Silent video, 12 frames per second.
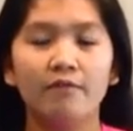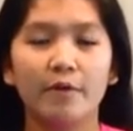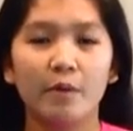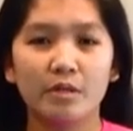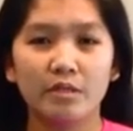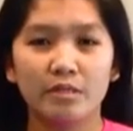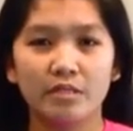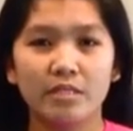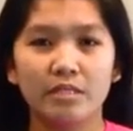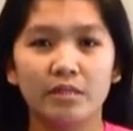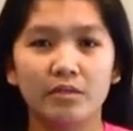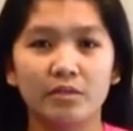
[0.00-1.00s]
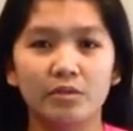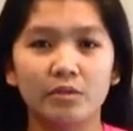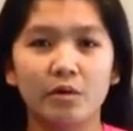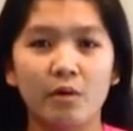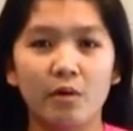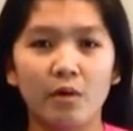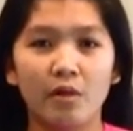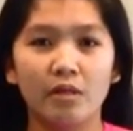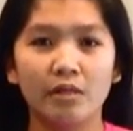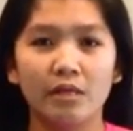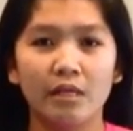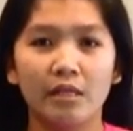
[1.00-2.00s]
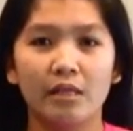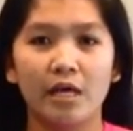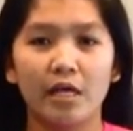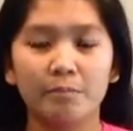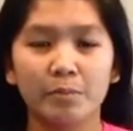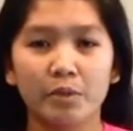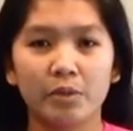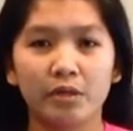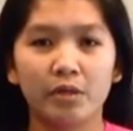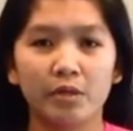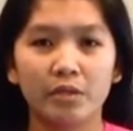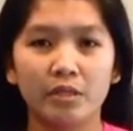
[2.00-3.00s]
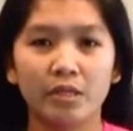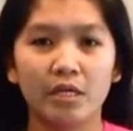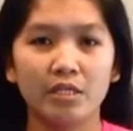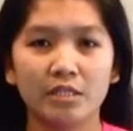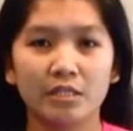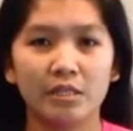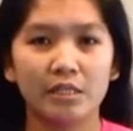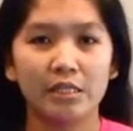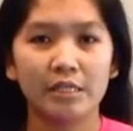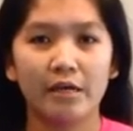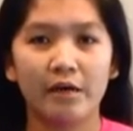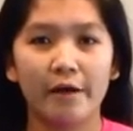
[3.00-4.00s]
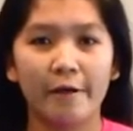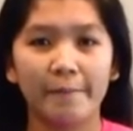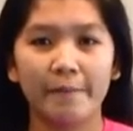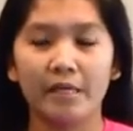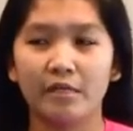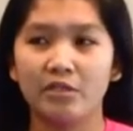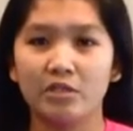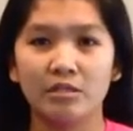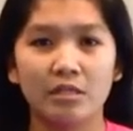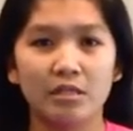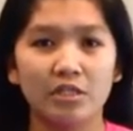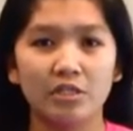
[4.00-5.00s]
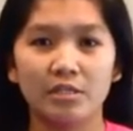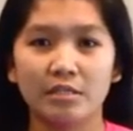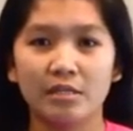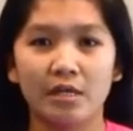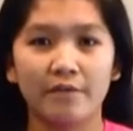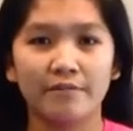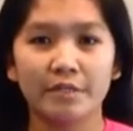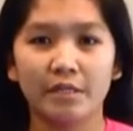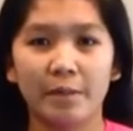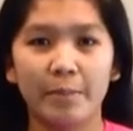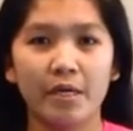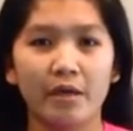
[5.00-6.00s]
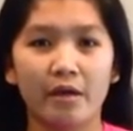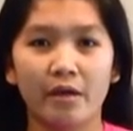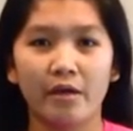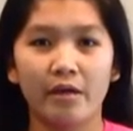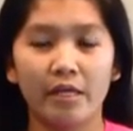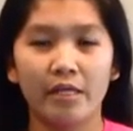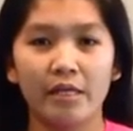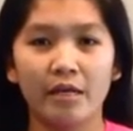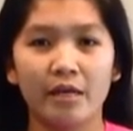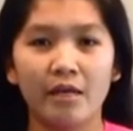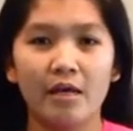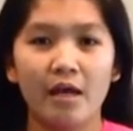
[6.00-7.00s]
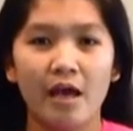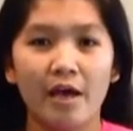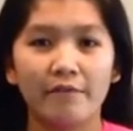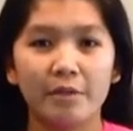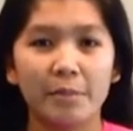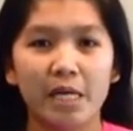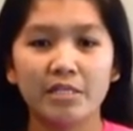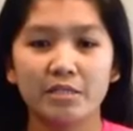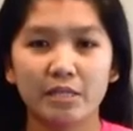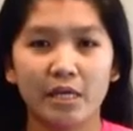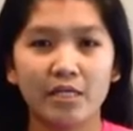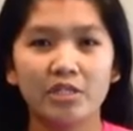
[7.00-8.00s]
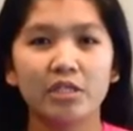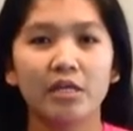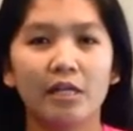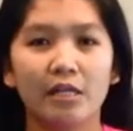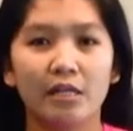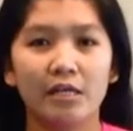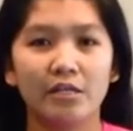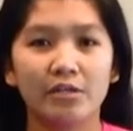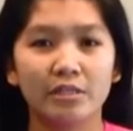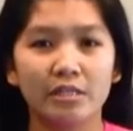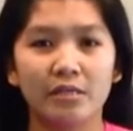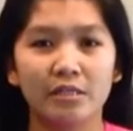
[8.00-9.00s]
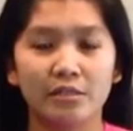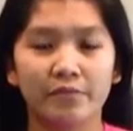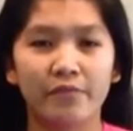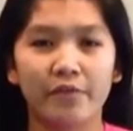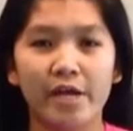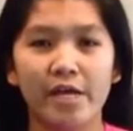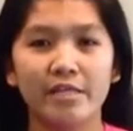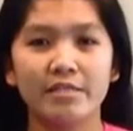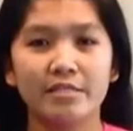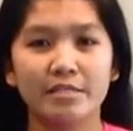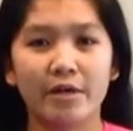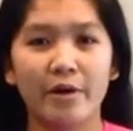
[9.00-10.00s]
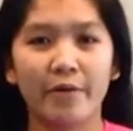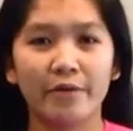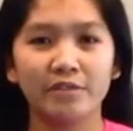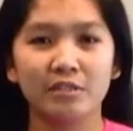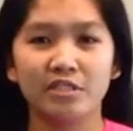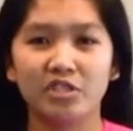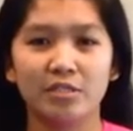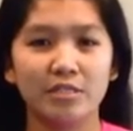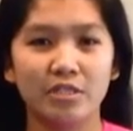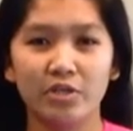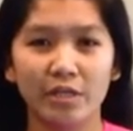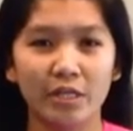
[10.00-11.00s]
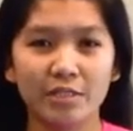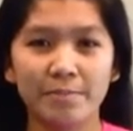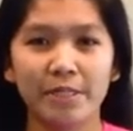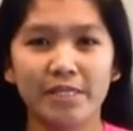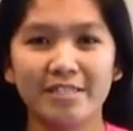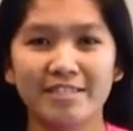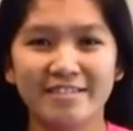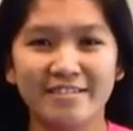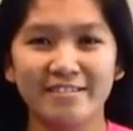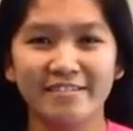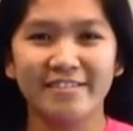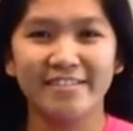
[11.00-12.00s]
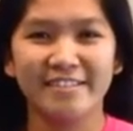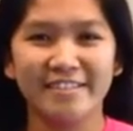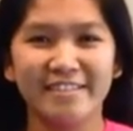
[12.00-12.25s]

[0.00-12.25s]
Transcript: focus and control, a lot more coordination um, and she just loves coming here and having Master Angel and her, her friends so she's just enjoying the experience.